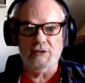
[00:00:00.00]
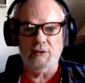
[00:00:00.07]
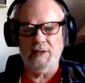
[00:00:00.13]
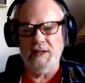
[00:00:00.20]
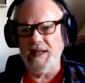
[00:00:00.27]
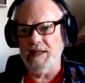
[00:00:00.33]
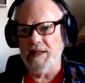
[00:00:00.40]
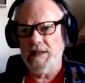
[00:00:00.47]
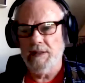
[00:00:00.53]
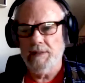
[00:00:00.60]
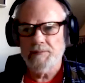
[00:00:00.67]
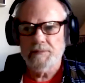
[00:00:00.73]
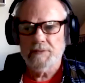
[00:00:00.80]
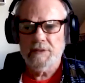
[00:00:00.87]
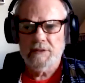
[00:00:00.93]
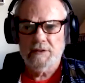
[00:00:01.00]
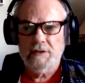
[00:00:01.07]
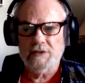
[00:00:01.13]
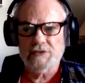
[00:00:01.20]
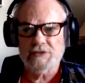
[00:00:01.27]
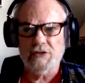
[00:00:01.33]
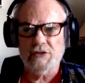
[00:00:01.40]
so he
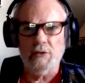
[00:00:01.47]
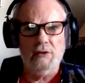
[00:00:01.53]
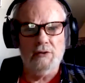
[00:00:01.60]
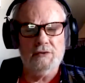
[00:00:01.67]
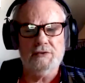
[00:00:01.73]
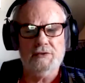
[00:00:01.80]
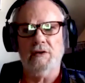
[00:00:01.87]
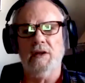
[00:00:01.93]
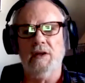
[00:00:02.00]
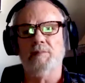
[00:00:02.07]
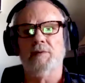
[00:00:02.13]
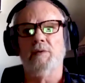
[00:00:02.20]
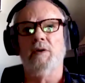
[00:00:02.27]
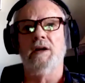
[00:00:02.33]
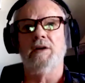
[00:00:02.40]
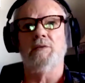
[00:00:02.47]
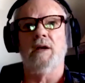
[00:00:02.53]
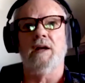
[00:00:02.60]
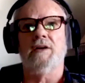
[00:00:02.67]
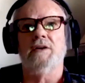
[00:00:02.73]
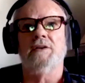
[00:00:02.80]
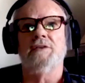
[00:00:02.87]
there's solos on April Wine
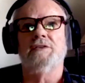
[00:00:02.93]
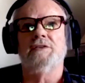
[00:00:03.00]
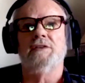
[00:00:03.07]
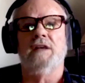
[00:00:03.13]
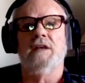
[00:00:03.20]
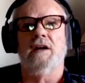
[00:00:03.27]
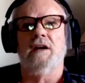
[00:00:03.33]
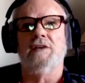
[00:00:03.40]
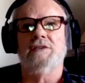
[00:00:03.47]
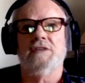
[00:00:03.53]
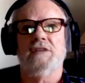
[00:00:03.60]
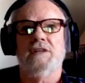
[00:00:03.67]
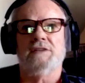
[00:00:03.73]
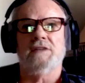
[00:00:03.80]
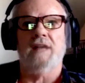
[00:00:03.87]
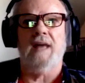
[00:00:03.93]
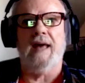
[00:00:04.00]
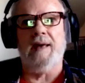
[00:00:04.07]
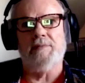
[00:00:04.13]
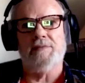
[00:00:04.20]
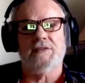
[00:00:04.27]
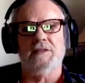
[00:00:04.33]
Records that are just
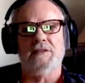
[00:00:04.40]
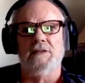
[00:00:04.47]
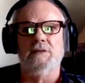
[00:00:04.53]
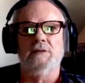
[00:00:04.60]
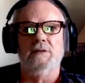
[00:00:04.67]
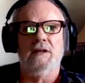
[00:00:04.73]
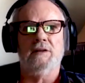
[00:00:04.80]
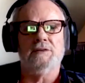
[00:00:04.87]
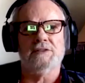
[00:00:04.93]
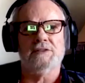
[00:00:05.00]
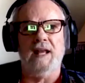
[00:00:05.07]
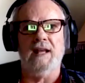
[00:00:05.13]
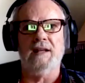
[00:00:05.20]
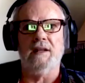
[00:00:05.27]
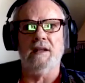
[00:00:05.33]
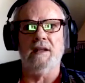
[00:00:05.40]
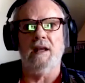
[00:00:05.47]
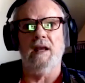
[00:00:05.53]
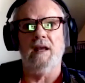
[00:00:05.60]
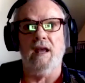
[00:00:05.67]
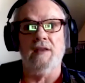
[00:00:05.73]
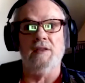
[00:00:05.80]
absolutely outstanding,
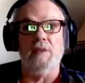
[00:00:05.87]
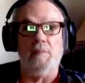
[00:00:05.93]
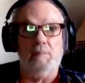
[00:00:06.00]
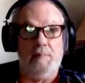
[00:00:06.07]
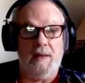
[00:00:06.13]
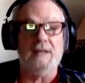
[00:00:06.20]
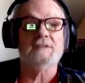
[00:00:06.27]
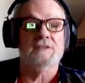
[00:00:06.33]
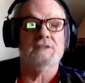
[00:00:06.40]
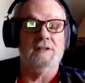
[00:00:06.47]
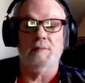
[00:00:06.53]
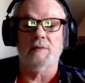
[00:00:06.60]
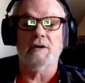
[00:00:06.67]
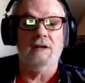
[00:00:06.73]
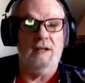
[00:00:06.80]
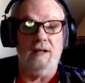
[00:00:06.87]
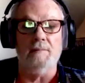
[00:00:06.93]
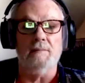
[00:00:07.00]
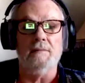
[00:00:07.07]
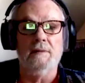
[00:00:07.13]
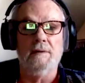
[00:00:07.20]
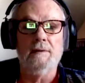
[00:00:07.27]
and, and the best of them are
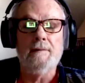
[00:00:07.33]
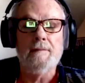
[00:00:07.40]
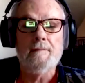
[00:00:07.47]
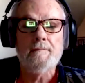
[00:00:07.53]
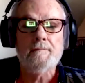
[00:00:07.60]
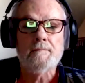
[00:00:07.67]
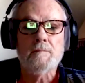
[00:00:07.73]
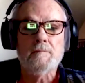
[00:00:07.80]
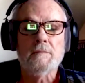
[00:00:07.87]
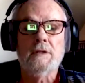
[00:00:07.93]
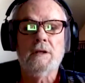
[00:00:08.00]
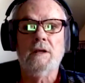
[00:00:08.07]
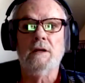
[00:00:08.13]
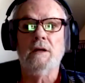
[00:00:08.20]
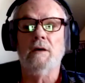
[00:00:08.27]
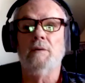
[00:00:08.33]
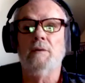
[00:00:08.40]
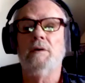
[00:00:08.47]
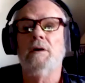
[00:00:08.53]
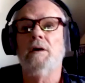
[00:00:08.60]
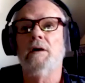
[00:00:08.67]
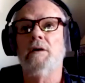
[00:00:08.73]
him. You
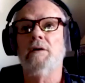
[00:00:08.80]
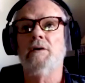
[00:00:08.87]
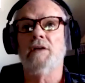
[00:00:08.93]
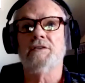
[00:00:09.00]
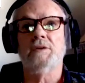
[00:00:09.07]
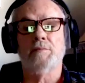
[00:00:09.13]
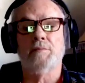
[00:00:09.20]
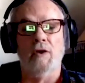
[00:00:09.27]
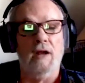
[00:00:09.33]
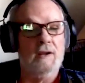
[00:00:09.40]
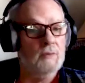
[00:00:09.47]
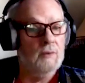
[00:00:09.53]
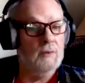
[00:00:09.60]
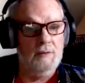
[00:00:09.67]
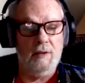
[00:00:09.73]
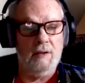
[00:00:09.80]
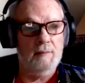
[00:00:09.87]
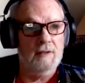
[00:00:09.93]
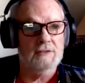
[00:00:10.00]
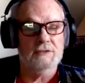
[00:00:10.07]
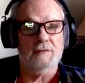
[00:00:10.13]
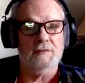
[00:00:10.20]
know, uh, not that Brian Greenway and
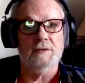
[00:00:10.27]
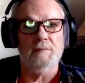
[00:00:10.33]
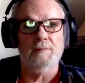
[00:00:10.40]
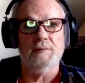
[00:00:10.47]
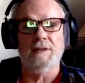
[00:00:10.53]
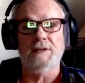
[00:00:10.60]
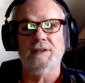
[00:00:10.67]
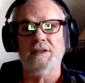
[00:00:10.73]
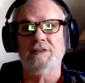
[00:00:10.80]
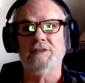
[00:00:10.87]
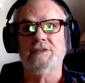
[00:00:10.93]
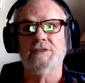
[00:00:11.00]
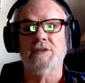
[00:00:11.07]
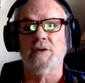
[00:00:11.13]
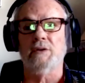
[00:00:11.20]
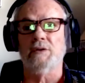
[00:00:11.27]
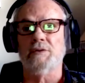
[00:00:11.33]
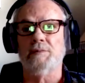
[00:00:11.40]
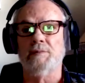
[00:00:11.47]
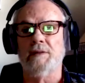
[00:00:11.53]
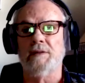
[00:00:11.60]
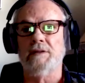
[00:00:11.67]
myself didn't play decent solos,
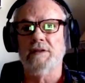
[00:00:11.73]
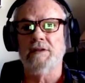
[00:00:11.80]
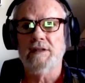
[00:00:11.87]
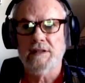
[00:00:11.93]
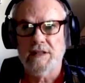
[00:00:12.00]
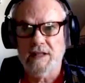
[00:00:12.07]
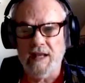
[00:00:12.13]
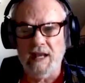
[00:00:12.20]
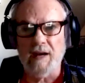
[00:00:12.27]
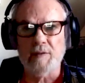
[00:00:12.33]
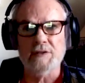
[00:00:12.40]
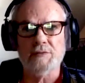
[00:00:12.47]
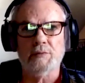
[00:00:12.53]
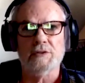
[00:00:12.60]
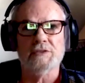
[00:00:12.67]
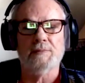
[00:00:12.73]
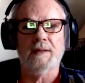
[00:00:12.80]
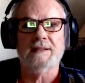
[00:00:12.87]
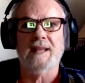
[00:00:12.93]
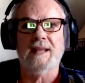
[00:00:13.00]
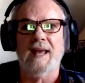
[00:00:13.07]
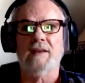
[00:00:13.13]
but Gary's were
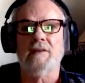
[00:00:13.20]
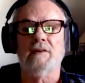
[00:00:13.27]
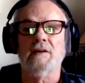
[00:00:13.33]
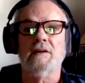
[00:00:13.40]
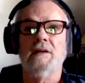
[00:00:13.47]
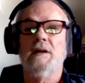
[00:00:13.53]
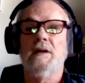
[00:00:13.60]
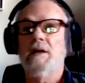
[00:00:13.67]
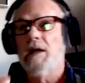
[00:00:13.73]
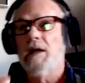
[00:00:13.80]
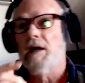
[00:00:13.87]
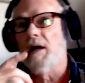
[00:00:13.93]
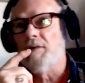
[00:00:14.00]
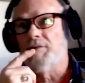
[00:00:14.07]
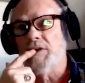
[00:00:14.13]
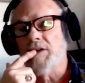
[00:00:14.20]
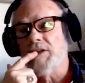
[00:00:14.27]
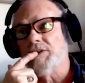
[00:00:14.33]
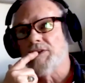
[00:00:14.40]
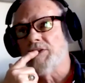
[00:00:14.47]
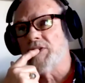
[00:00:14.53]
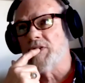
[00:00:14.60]
spectacular. Uh, if you
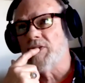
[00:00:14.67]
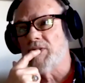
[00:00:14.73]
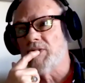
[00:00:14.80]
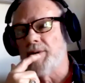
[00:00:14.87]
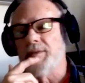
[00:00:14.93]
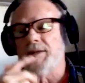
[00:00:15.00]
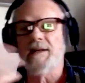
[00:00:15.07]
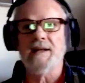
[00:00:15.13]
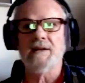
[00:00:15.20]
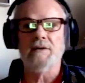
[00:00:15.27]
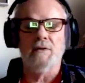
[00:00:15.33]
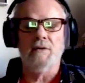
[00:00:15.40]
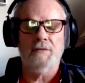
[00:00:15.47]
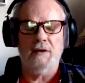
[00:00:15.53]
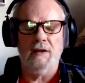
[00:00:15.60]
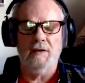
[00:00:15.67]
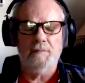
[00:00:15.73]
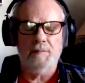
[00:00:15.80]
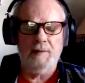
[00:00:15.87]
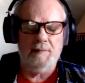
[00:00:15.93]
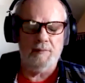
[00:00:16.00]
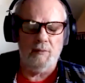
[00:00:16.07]
listen to, I mean, I don't know if, you, if
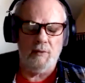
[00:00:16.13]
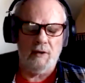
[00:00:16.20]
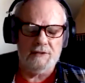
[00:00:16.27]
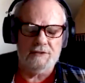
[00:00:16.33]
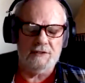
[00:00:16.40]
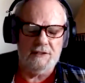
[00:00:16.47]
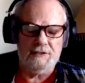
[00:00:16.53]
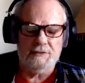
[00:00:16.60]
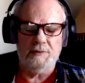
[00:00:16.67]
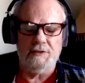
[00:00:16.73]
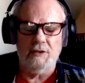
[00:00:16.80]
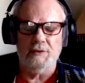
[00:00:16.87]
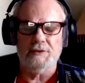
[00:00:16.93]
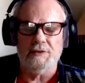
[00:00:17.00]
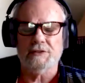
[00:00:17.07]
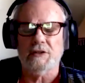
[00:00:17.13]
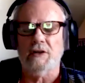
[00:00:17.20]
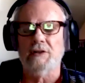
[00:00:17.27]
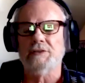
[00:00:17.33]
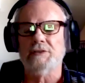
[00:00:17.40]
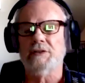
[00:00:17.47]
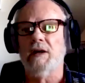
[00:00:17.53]
people watching this would know the
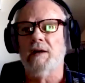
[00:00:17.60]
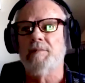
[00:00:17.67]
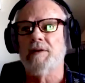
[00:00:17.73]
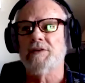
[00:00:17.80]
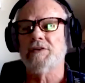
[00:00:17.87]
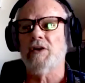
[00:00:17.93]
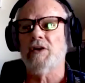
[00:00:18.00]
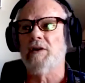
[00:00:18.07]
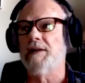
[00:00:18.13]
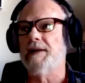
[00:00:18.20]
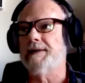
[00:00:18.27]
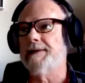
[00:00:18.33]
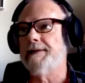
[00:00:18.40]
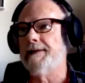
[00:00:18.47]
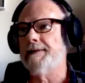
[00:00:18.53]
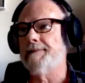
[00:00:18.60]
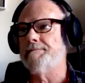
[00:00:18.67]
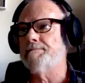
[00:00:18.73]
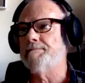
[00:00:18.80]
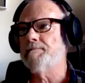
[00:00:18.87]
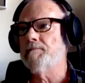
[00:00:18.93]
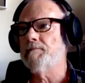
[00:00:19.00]
songs or not, but a song like, uh,
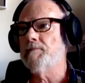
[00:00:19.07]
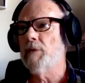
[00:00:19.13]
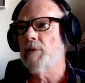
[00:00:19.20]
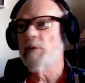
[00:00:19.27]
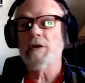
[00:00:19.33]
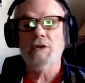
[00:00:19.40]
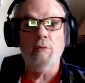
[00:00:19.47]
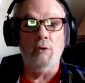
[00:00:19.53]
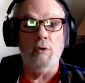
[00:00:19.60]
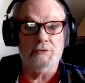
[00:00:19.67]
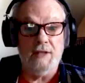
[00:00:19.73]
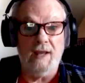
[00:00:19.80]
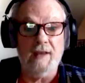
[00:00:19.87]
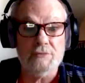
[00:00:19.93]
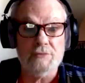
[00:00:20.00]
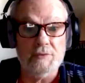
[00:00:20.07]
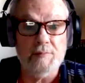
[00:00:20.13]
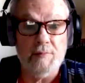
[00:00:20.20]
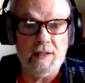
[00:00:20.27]
"Well, You Won't Dance with